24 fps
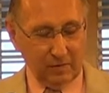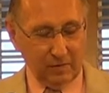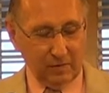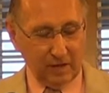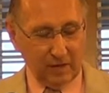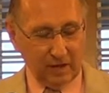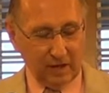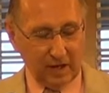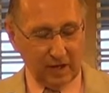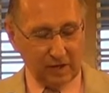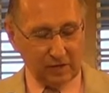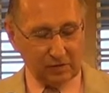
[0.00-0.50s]

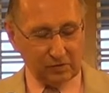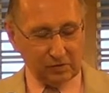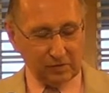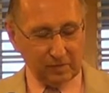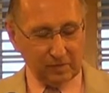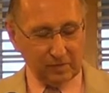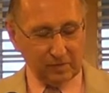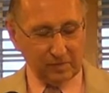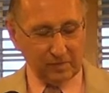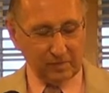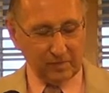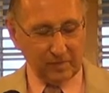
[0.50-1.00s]
One last
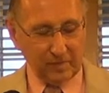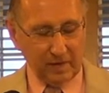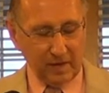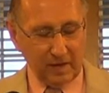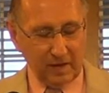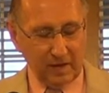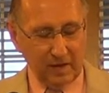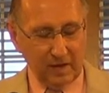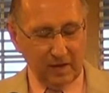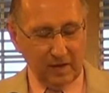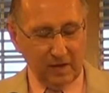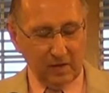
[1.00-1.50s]
one.
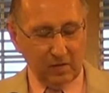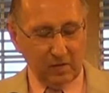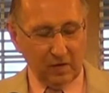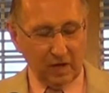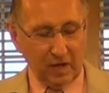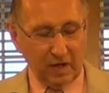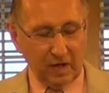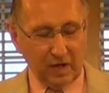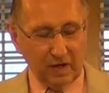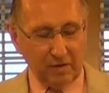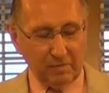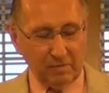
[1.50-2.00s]
When
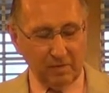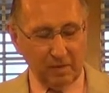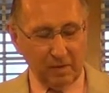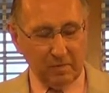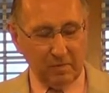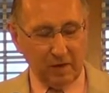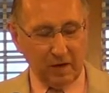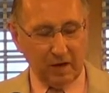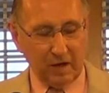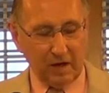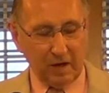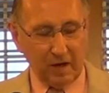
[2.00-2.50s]
I left my
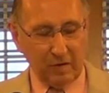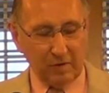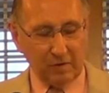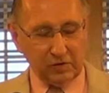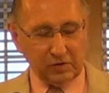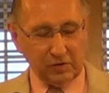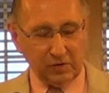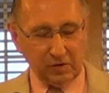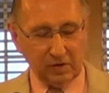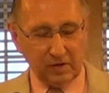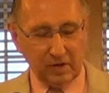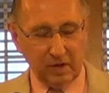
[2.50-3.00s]
body, I
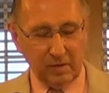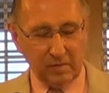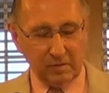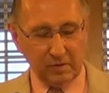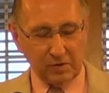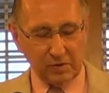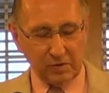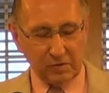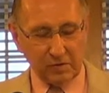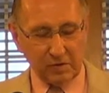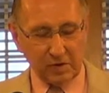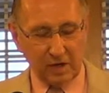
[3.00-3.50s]
was
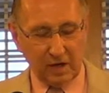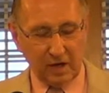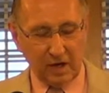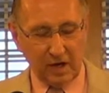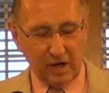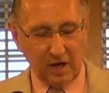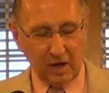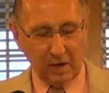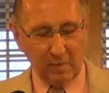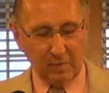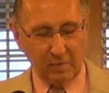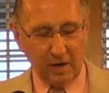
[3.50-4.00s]
encompassed with a
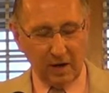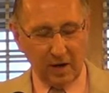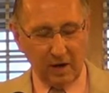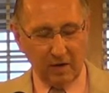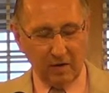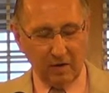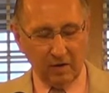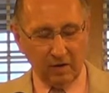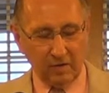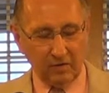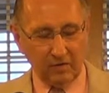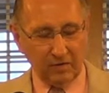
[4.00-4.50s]
higher
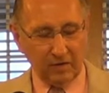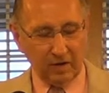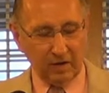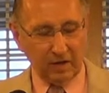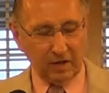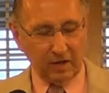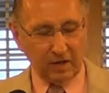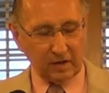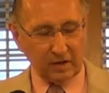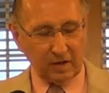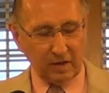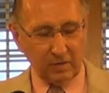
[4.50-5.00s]
power. It felt
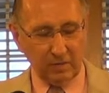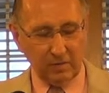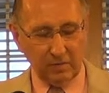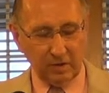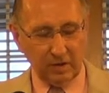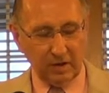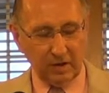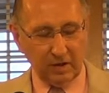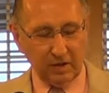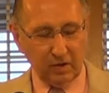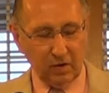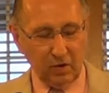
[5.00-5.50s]
like
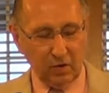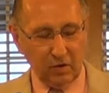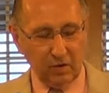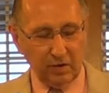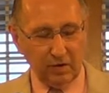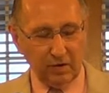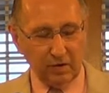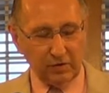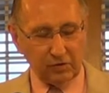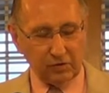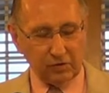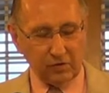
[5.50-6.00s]
complete
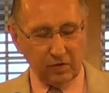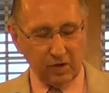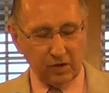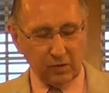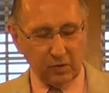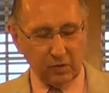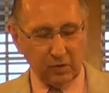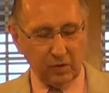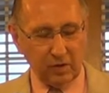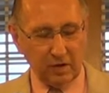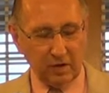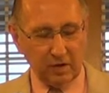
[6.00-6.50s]
wholeness,
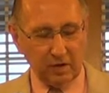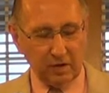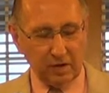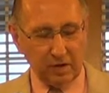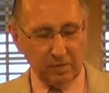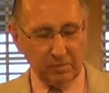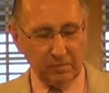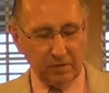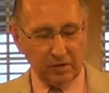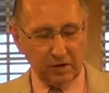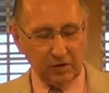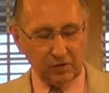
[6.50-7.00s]
tranquility,
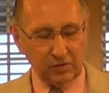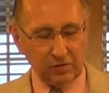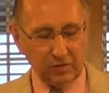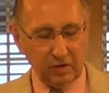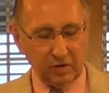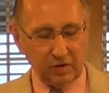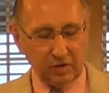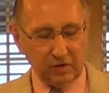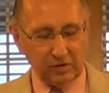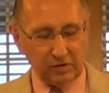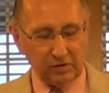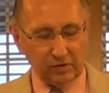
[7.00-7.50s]
and
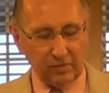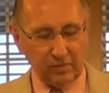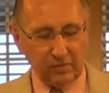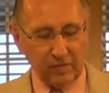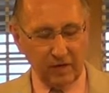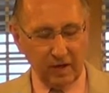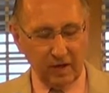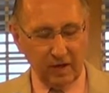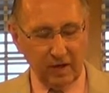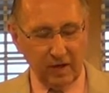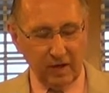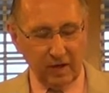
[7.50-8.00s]
peacefulness.
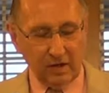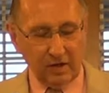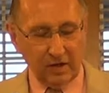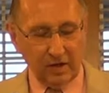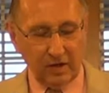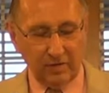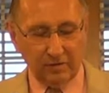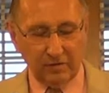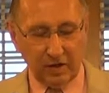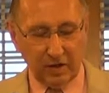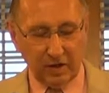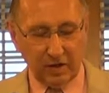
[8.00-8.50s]

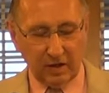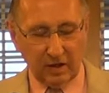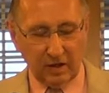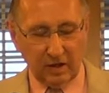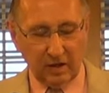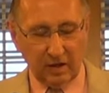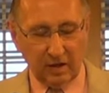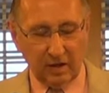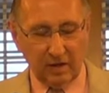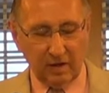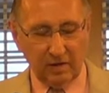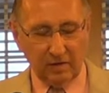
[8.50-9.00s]

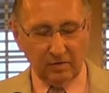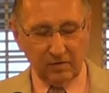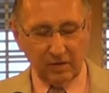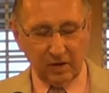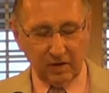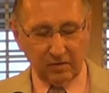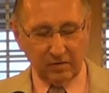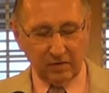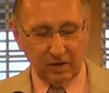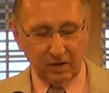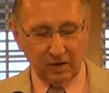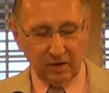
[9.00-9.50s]
Definitely love,
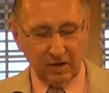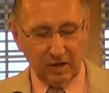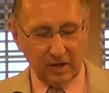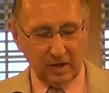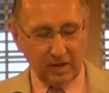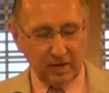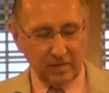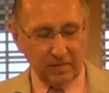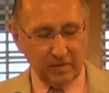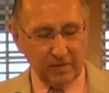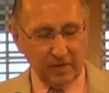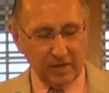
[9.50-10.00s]

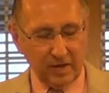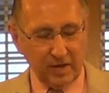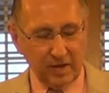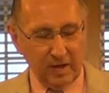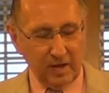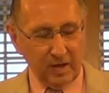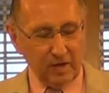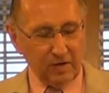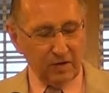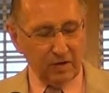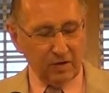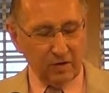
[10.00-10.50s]
definitely.
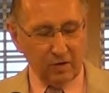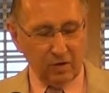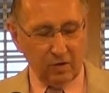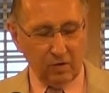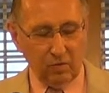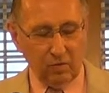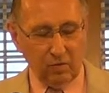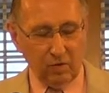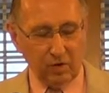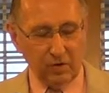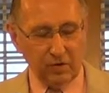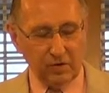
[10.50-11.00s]
There are no
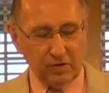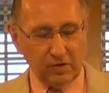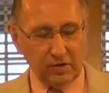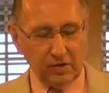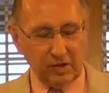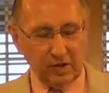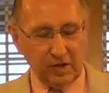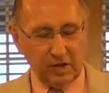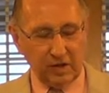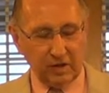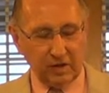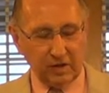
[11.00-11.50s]
words
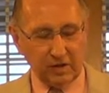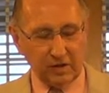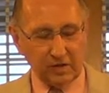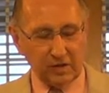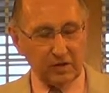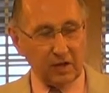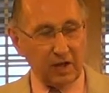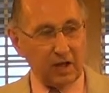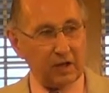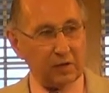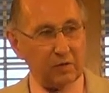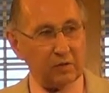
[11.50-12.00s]
in the
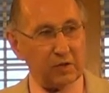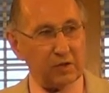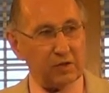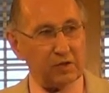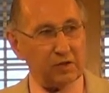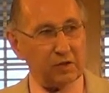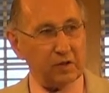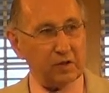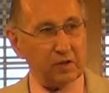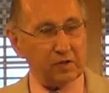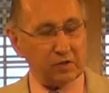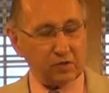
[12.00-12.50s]
English
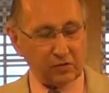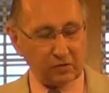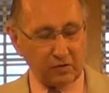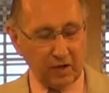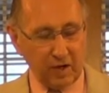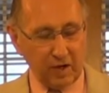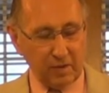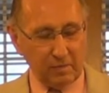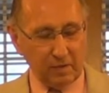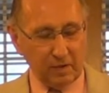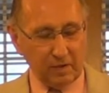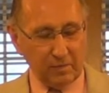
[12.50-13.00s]
language to
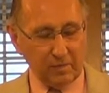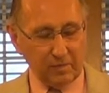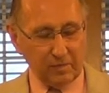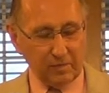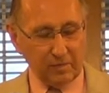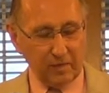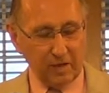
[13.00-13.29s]
describe it.